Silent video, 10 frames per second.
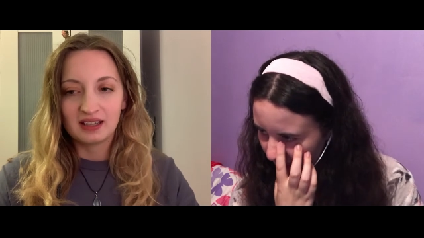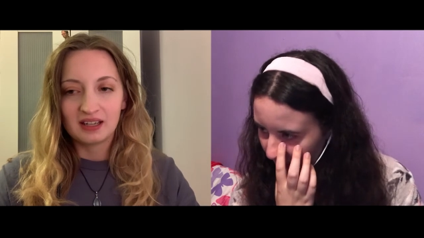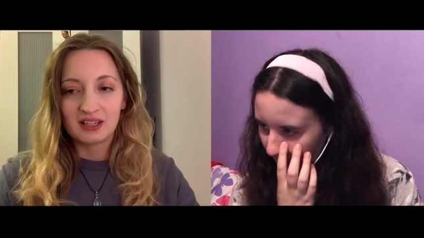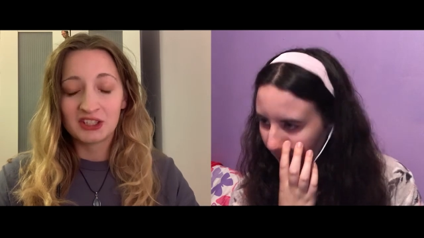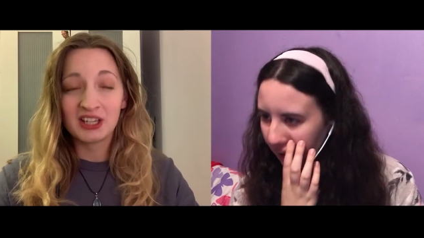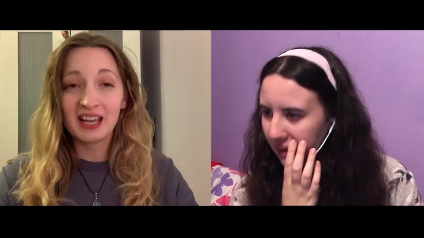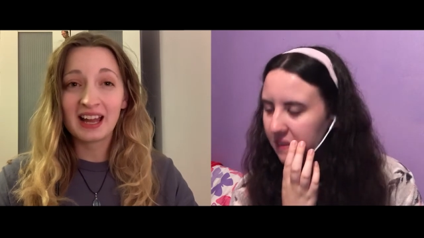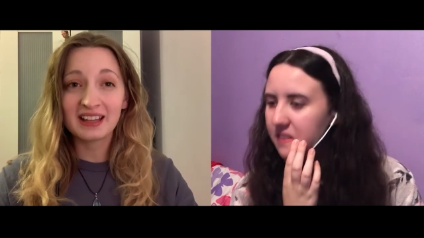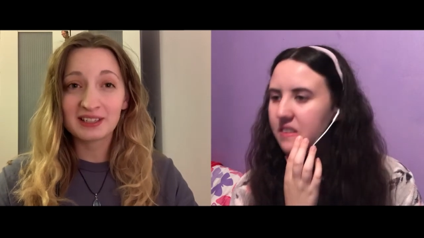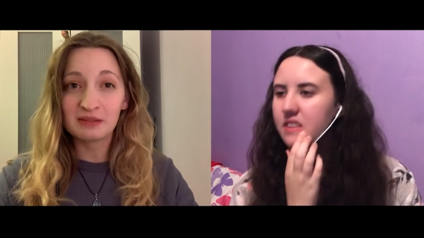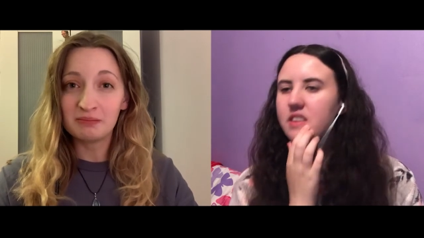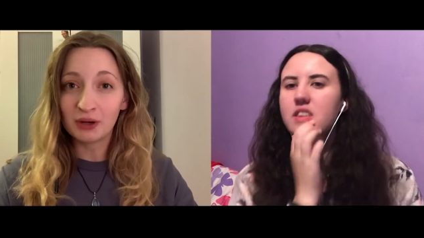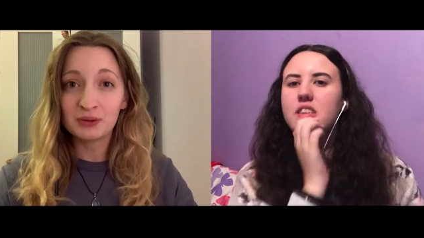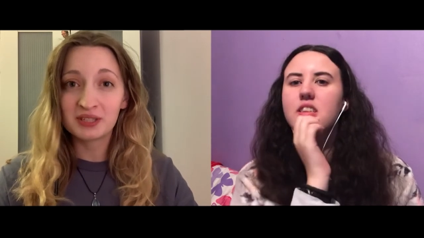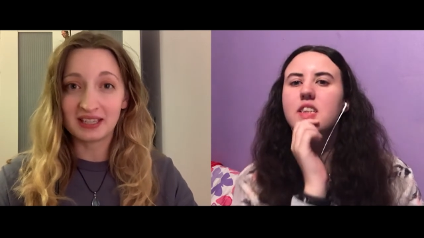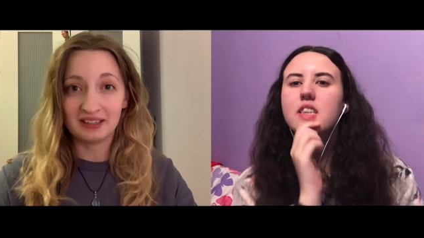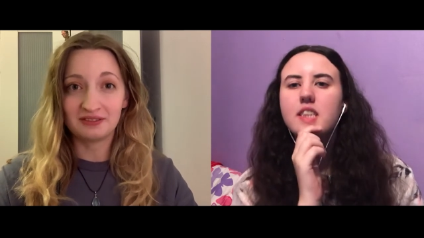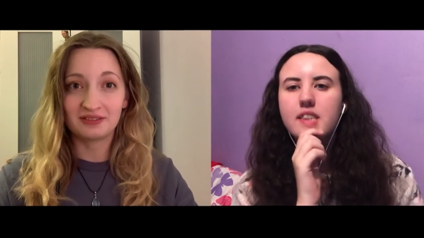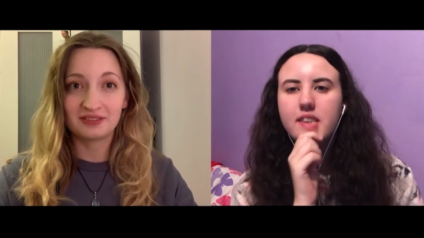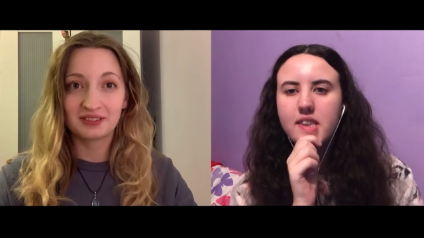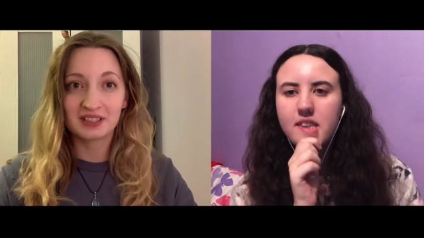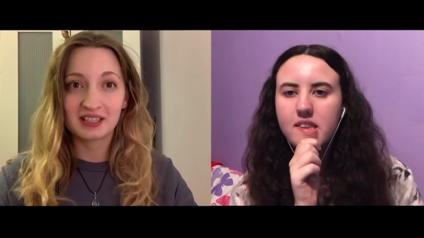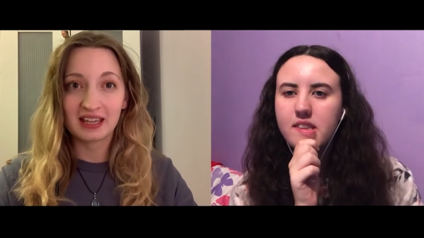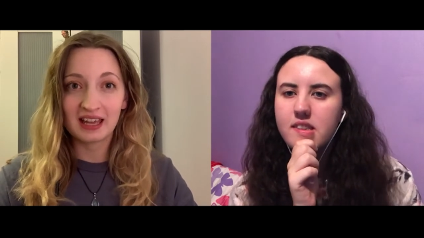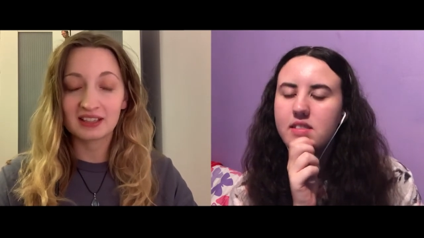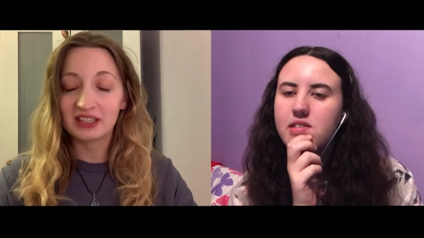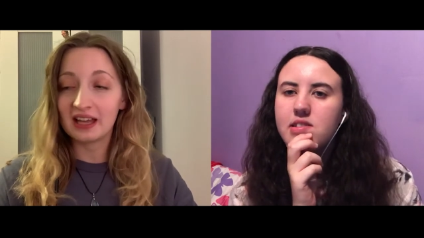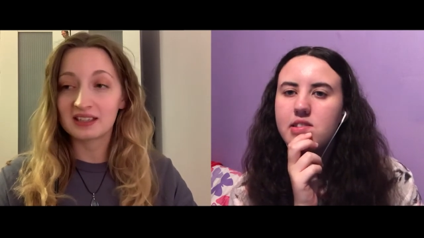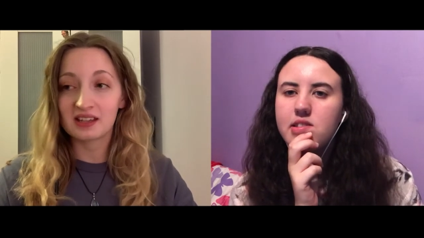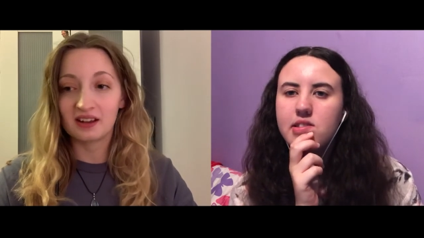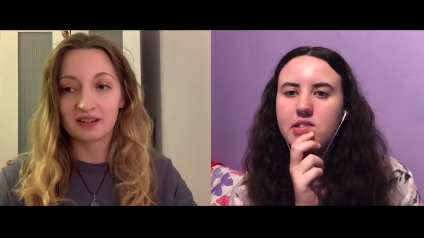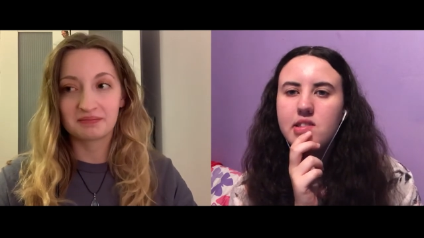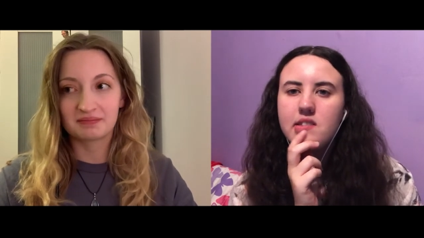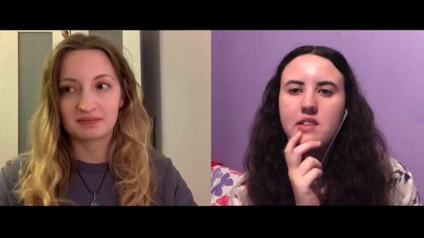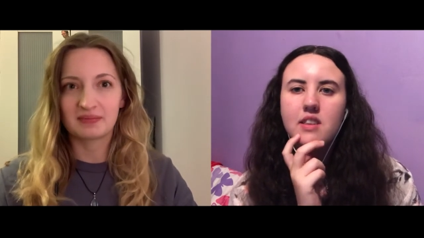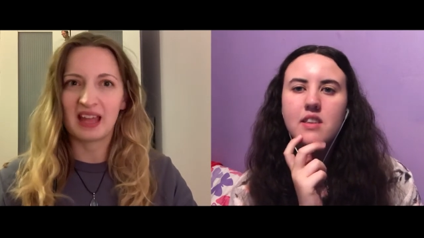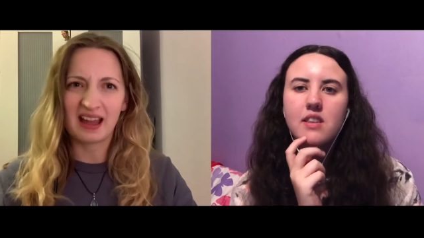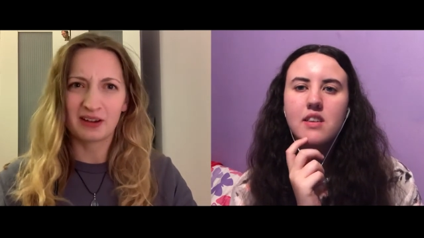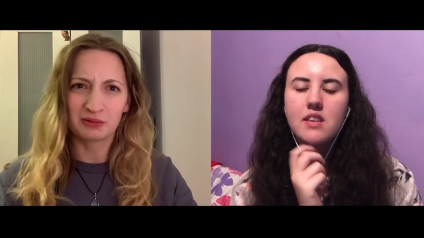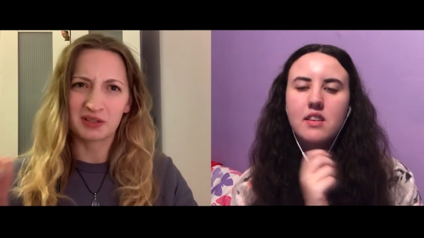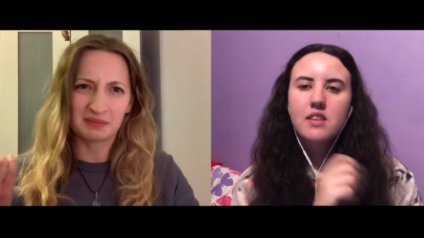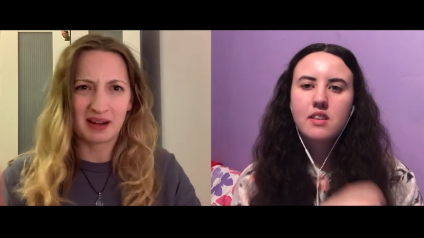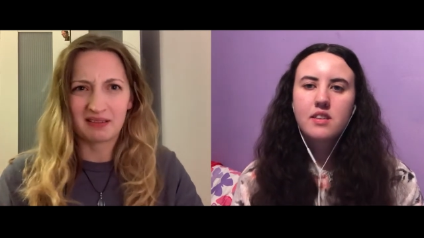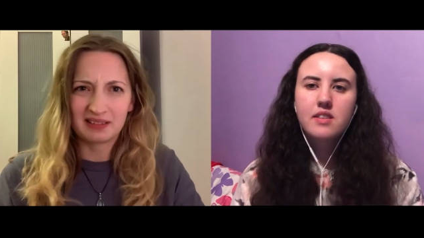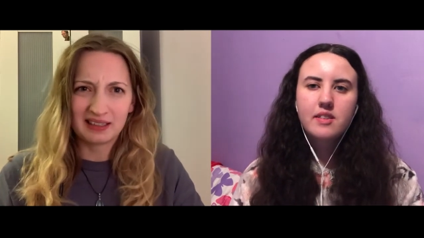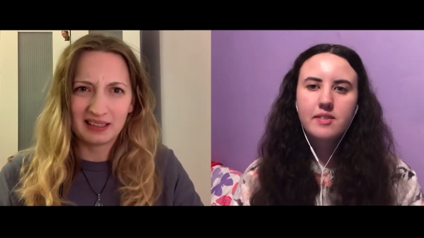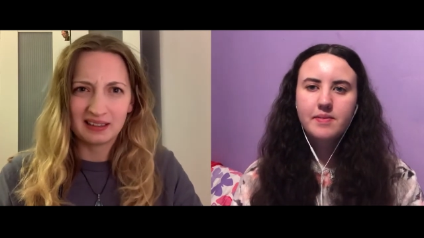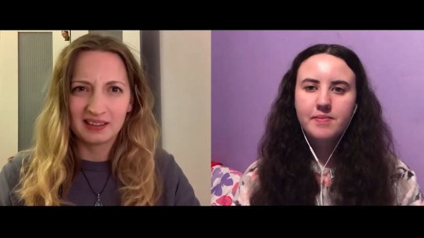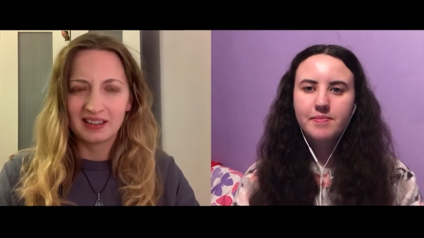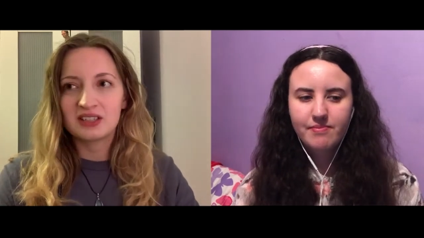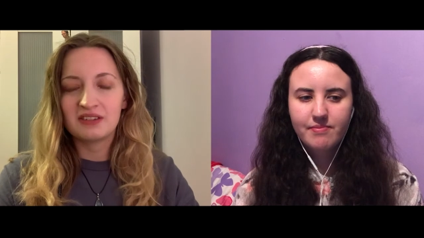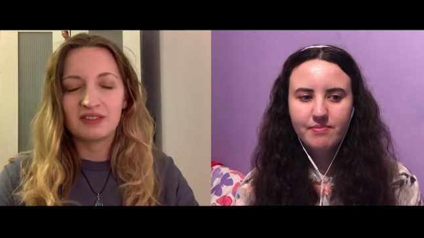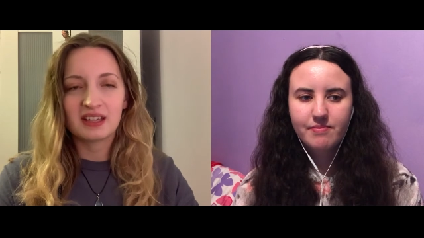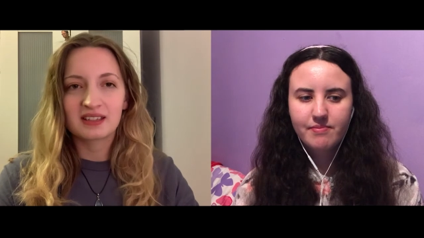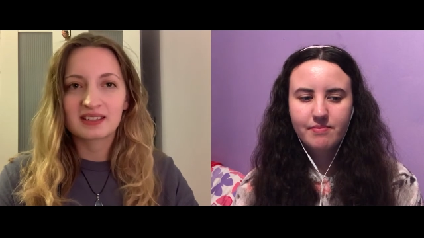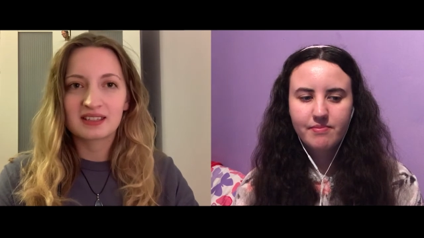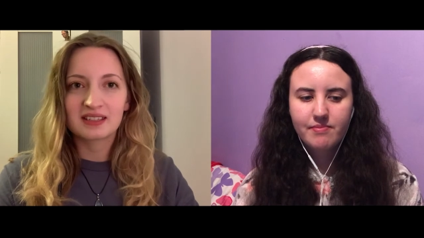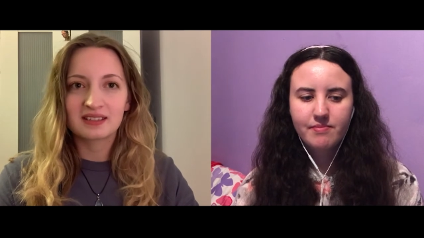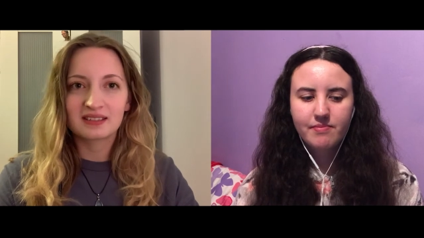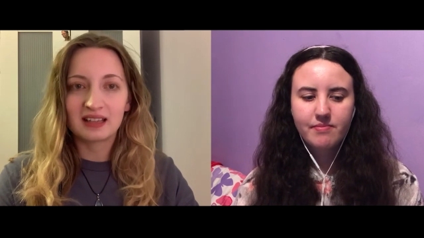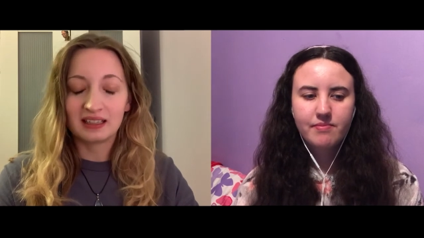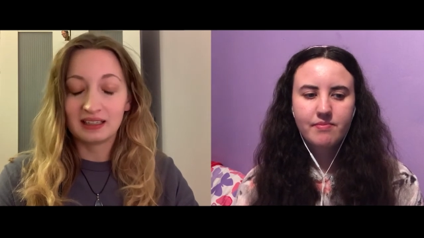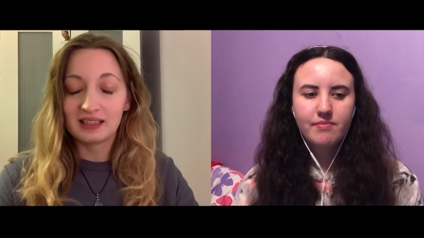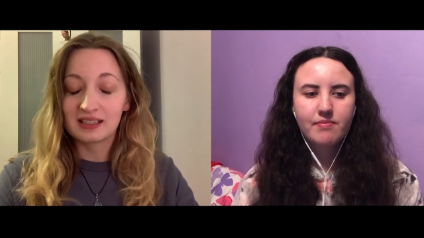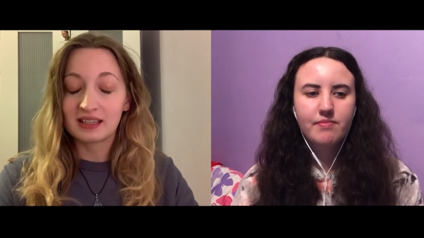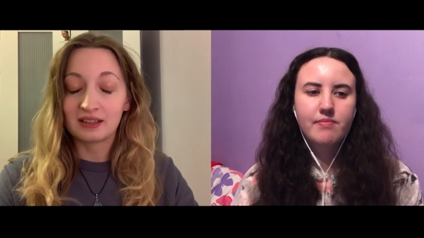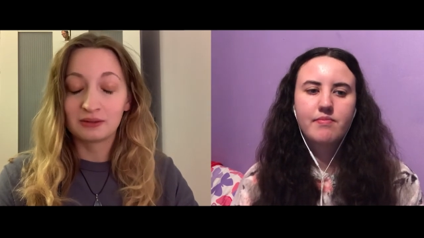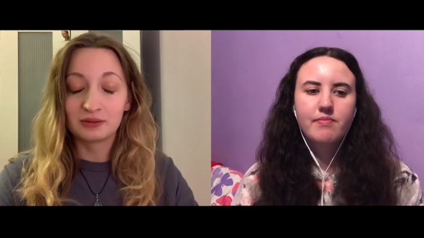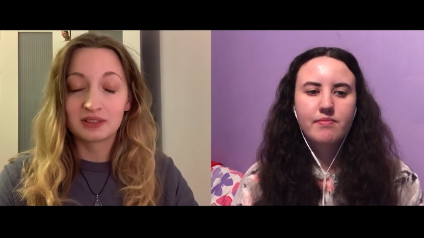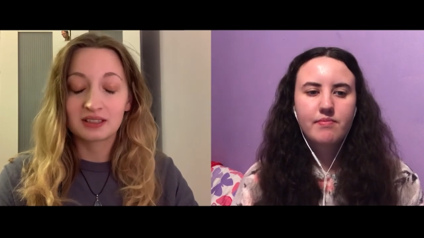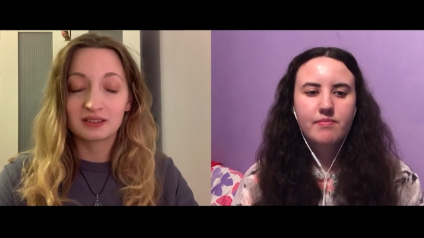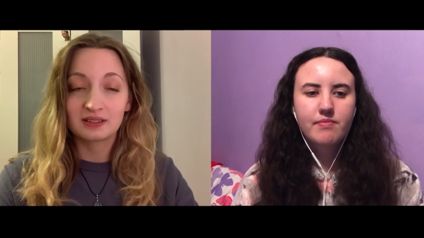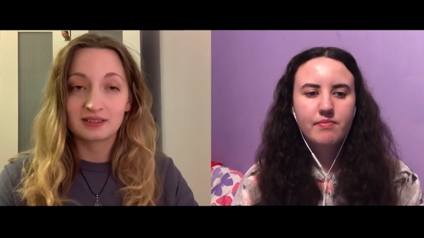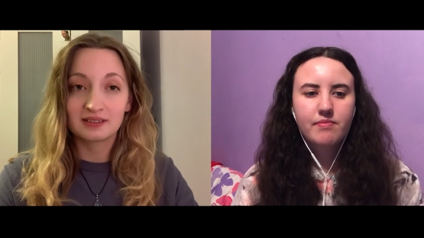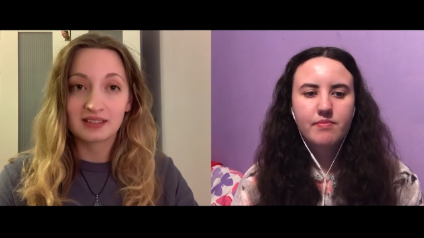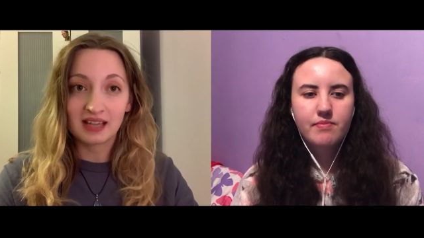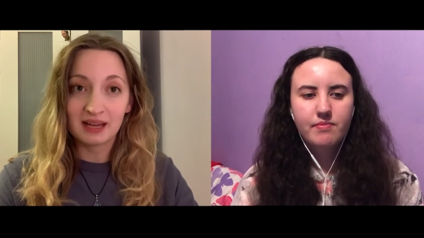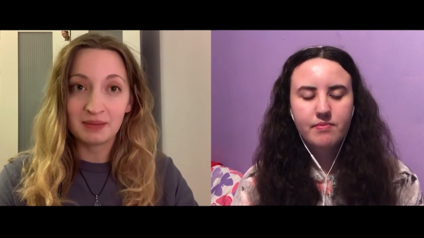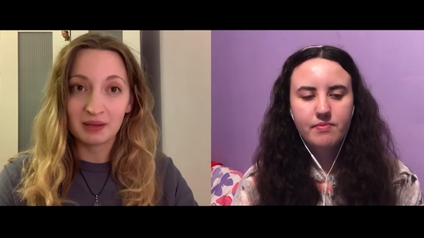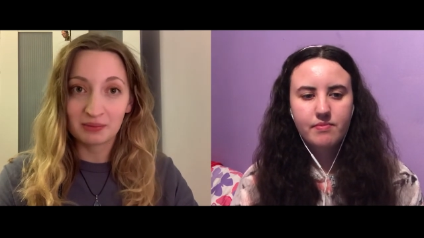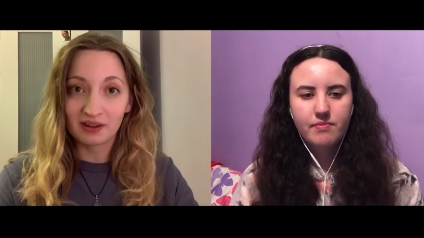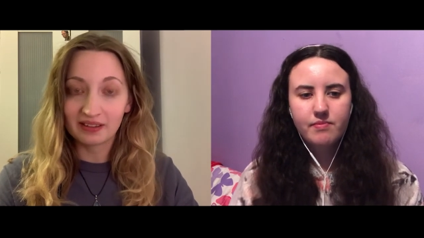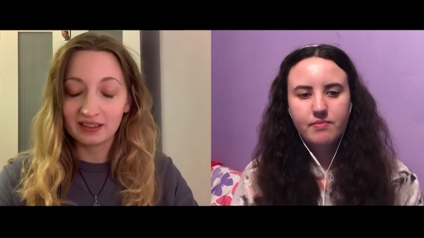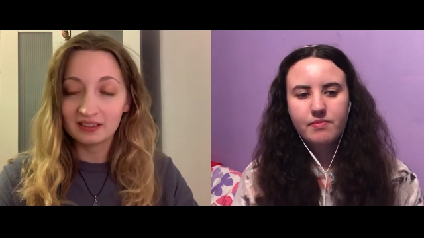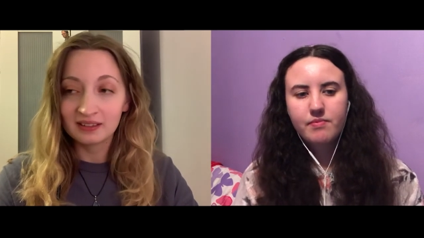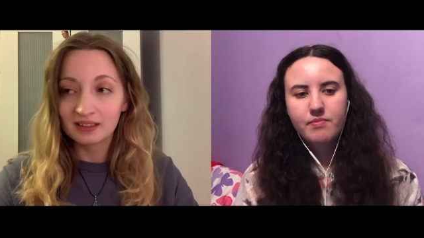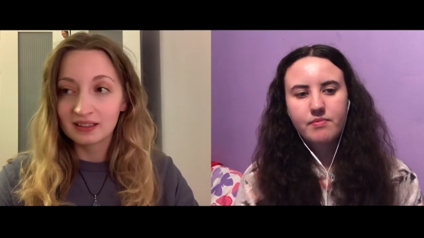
Speaker 1: Yeah. She has a motive to get, that's her house apparently. She thinks Annalise killed Sam, her brother.